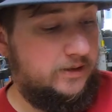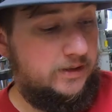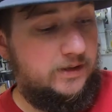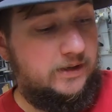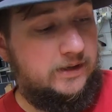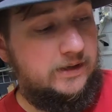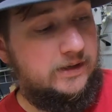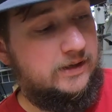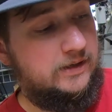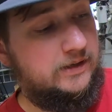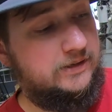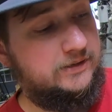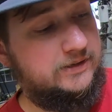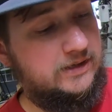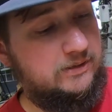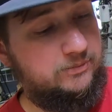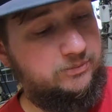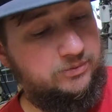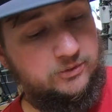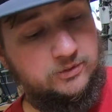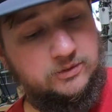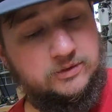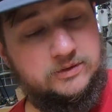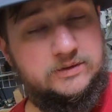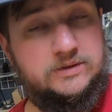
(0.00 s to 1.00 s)
And at that
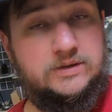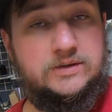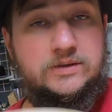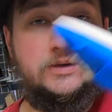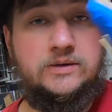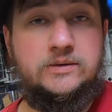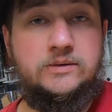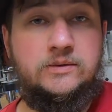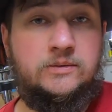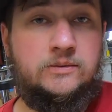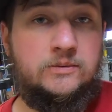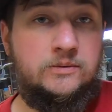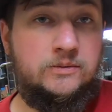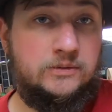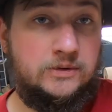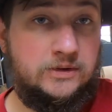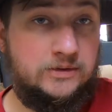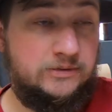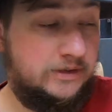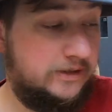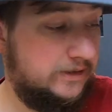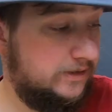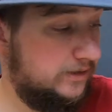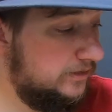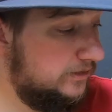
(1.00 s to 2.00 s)
point, we're
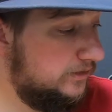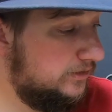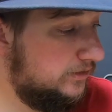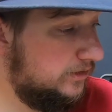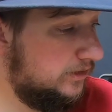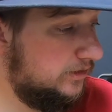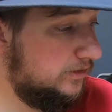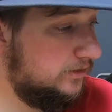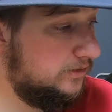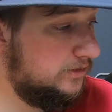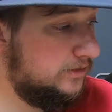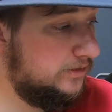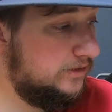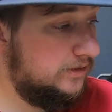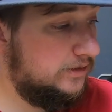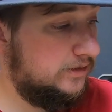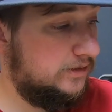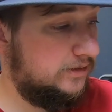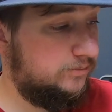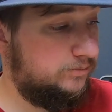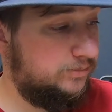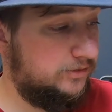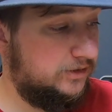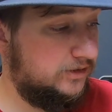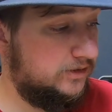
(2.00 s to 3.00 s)
ready to start
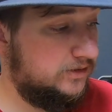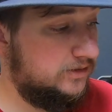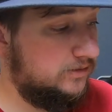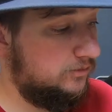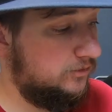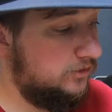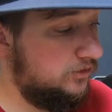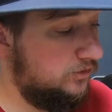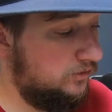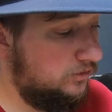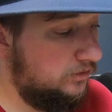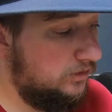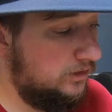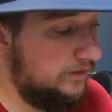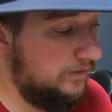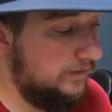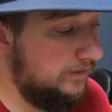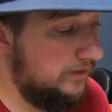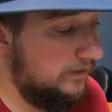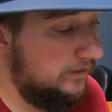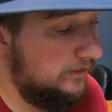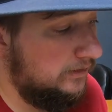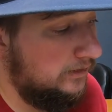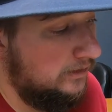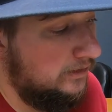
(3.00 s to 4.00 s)
putting some glue on
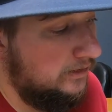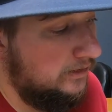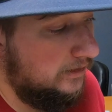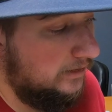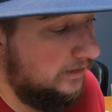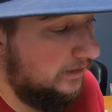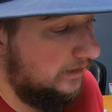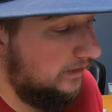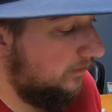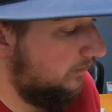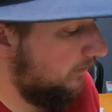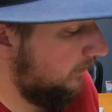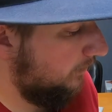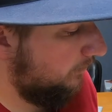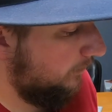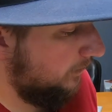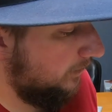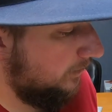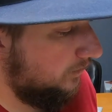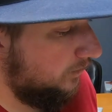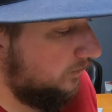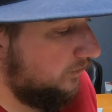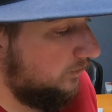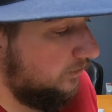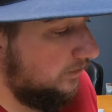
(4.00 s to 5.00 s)
there. Now when we
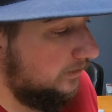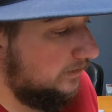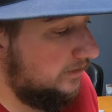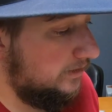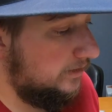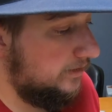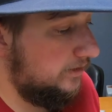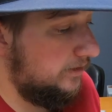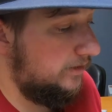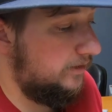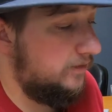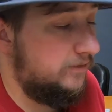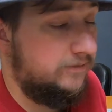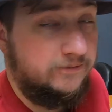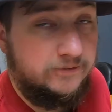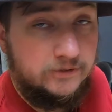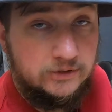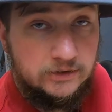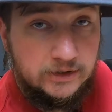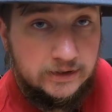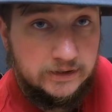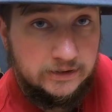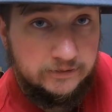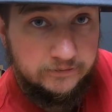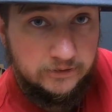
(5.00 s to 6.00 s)
glue it,
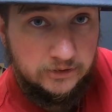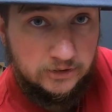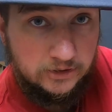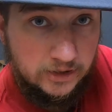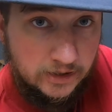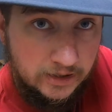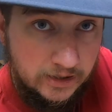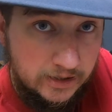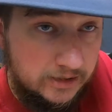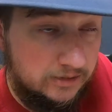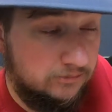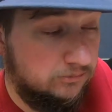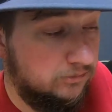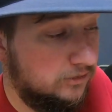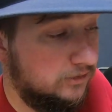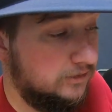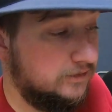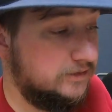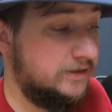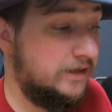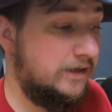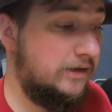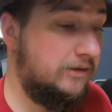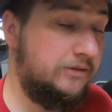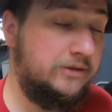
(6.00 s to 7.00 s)
for any of you
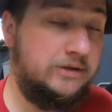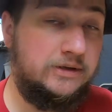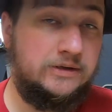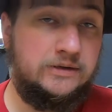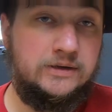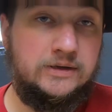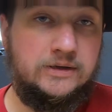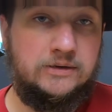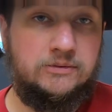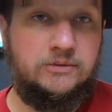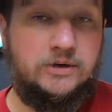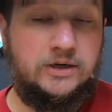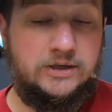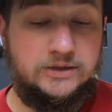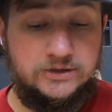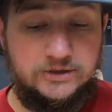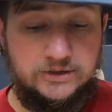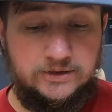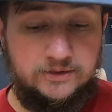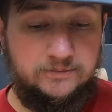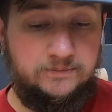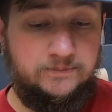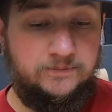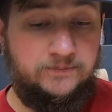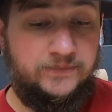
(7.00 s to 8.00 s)
cobblers out there that are
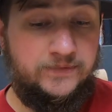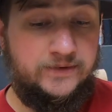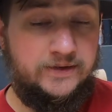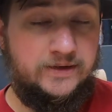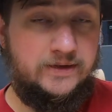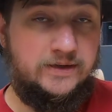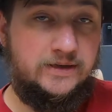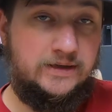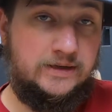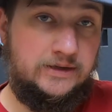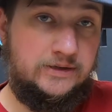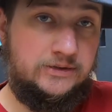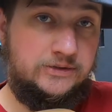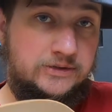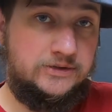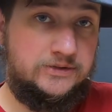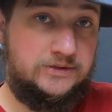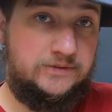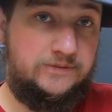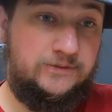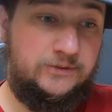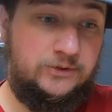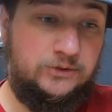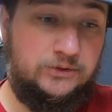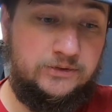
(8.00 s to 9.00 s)
watching, I know there's a
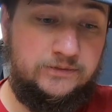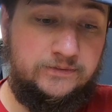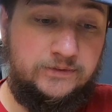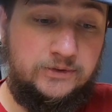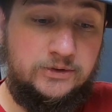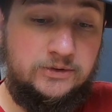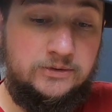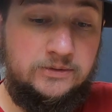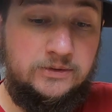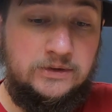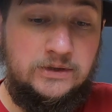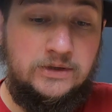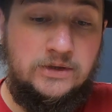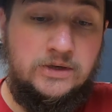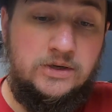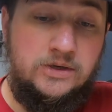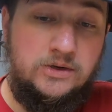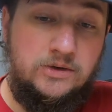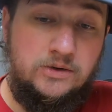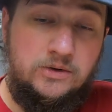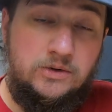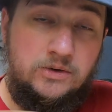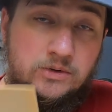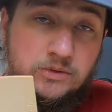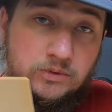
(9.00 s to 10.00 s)
few of you,
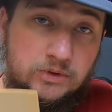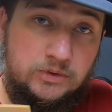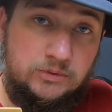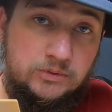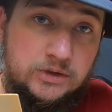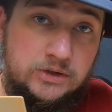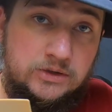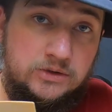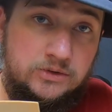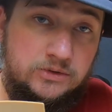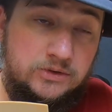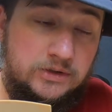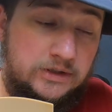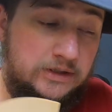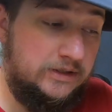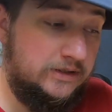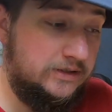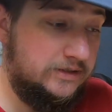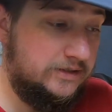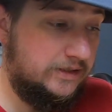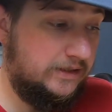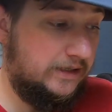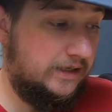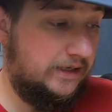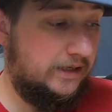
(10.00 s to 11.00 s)
when we glue
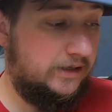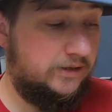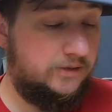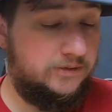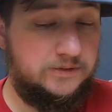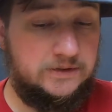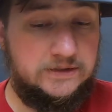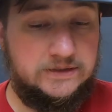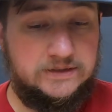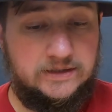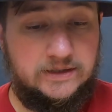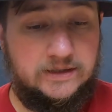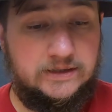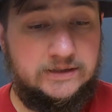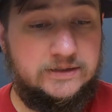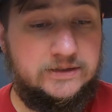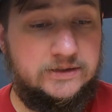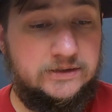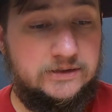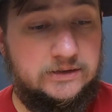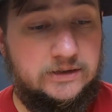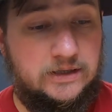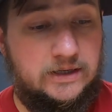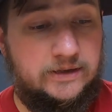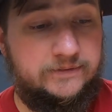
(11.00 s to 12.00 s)
these, I always like
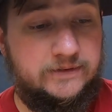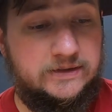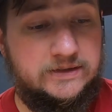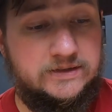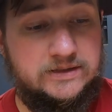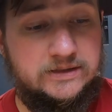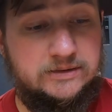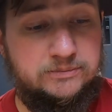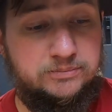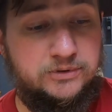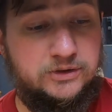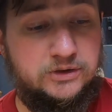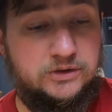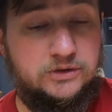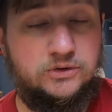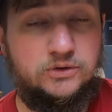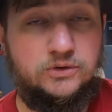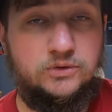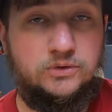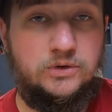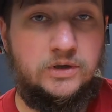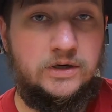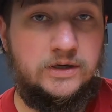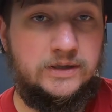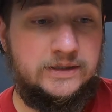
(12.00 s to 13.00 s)
to obviously put
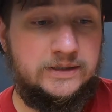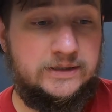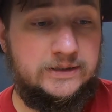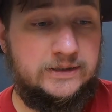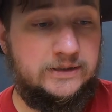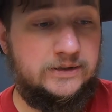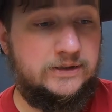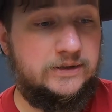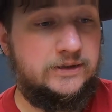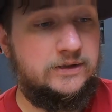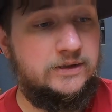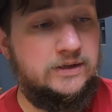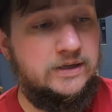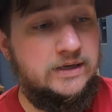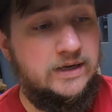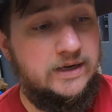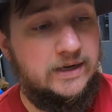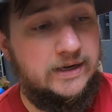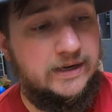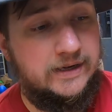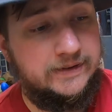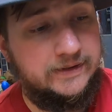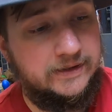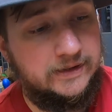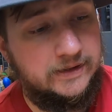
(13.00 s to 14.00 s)
glue on here,
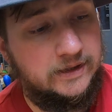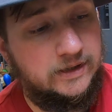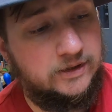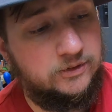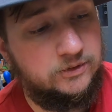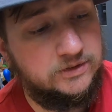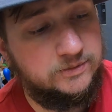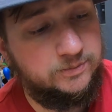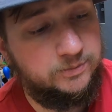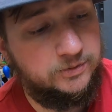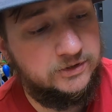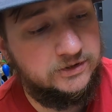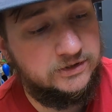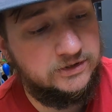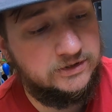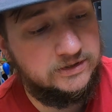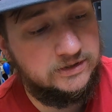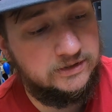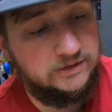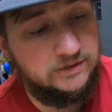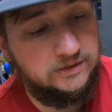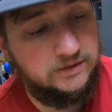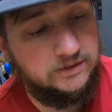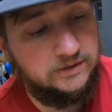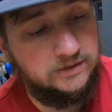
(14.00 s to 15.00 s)
and then I always put just a
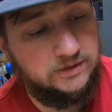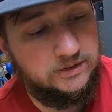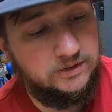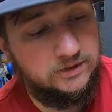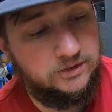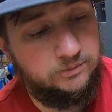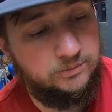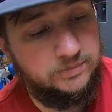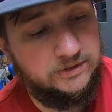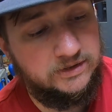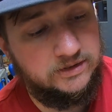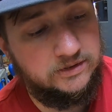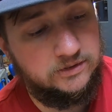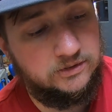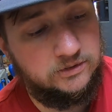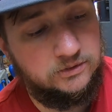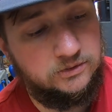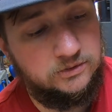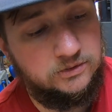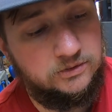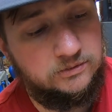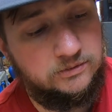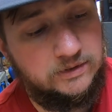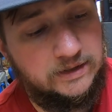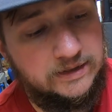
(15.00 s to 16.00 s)
little bit of
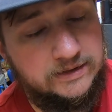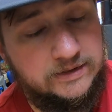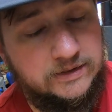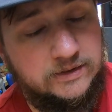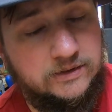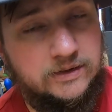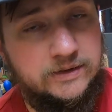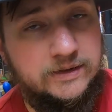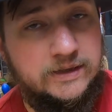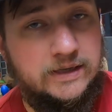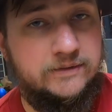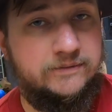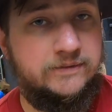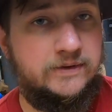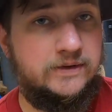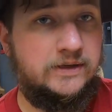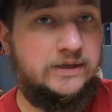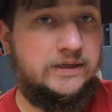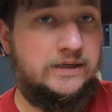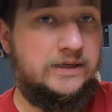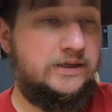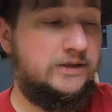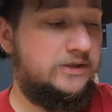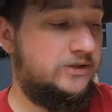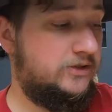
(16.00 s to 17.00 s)
glue right there on that
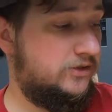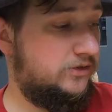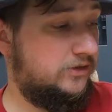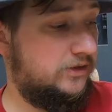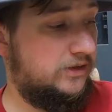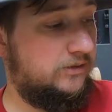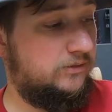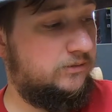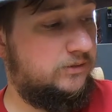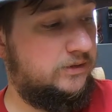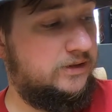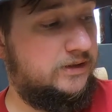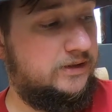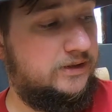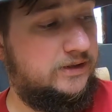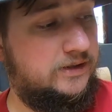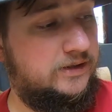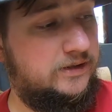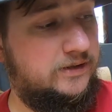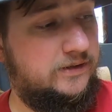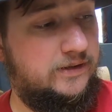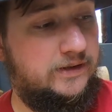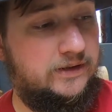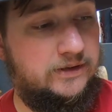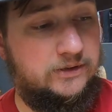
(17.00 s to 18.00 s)
very edge so that when
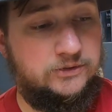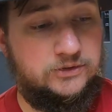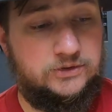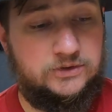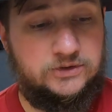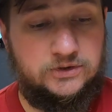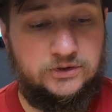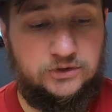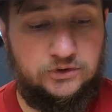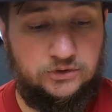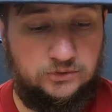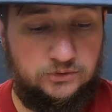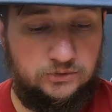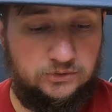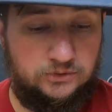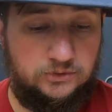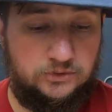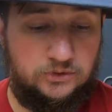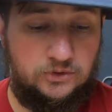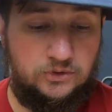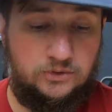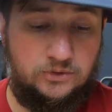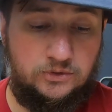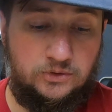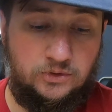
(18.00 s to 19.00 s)
those two
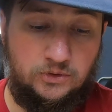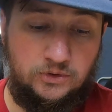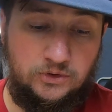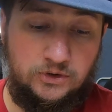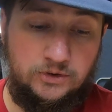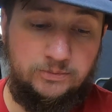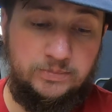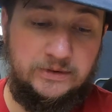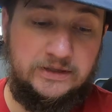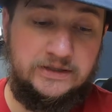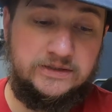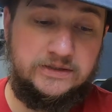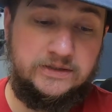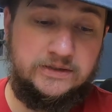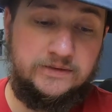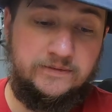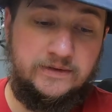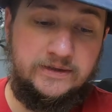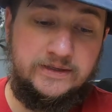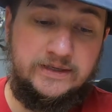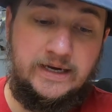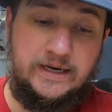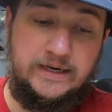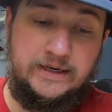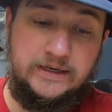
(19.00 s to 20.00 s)
corner pieces of the
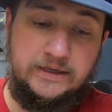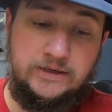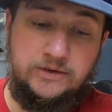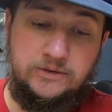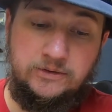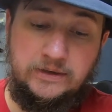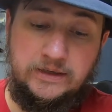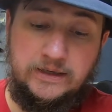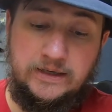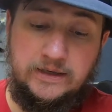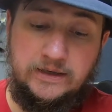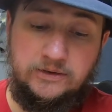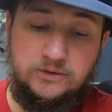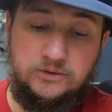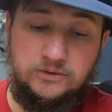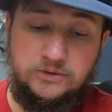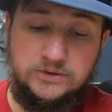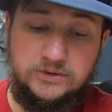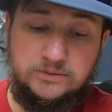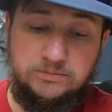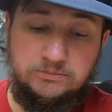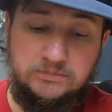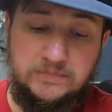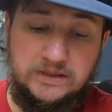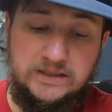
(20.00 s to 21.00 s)
90-degree
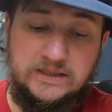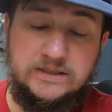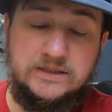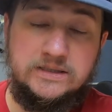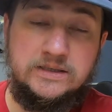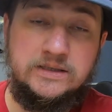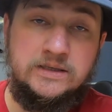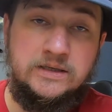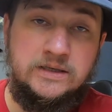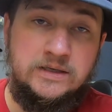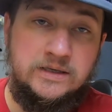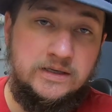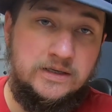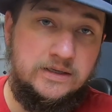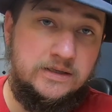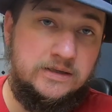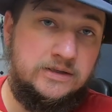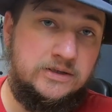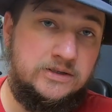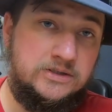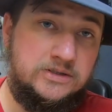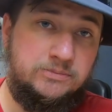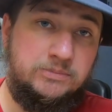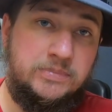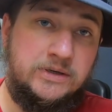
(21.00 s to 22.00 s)
angles meet,
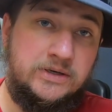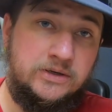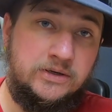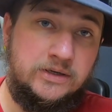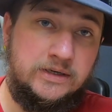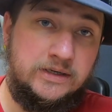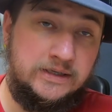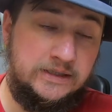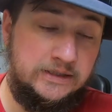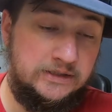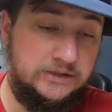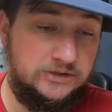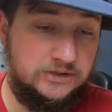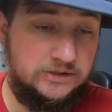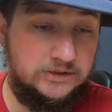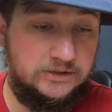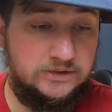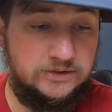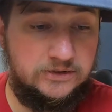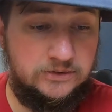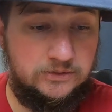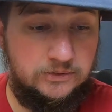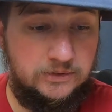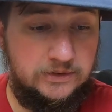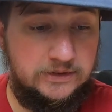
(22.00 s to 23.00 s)
there's a better adhesion
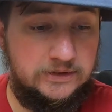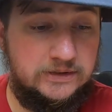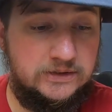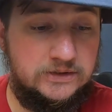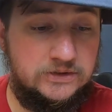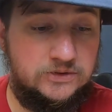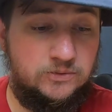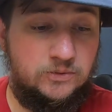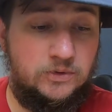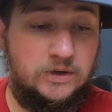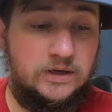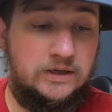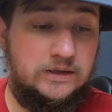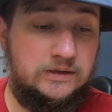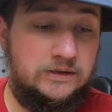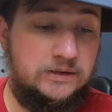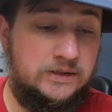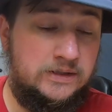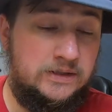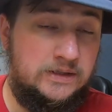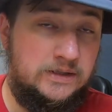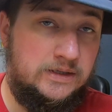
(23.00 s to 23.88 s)
to it as well.